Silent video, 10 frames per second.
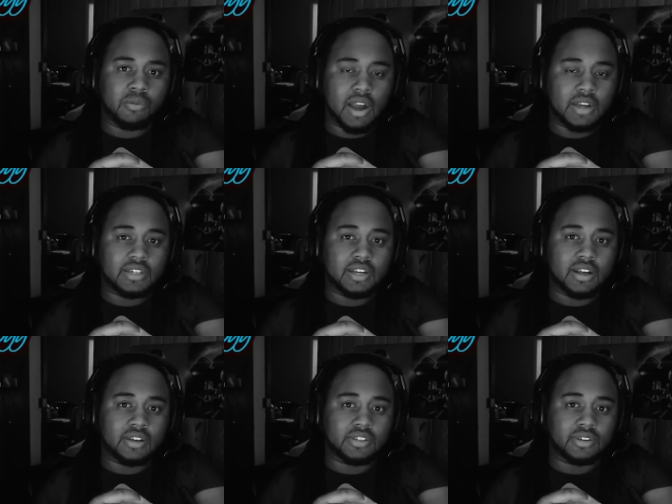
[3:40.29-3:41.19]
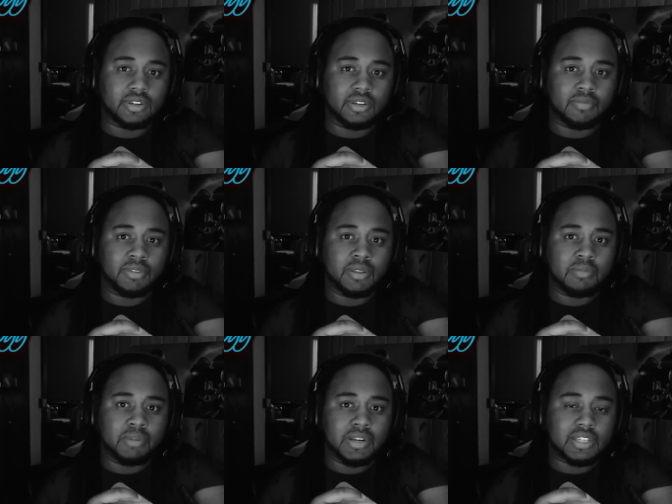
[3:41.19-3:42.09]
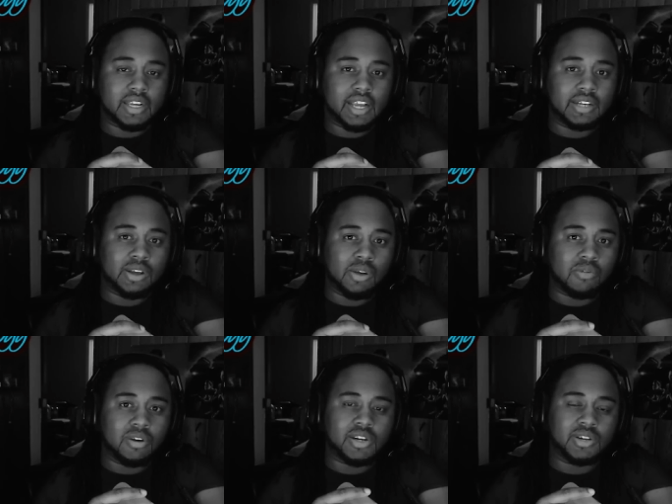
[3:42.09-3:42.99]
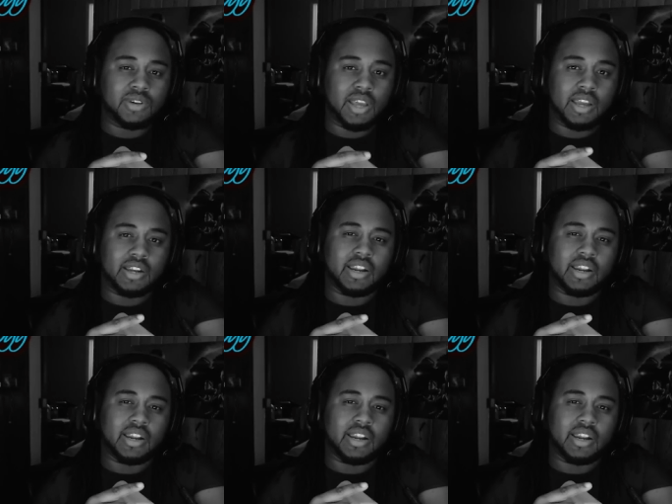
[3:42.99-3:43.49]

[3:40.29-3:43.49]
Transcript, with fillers: Watch Dogs on it, but it's like I don't want to do that.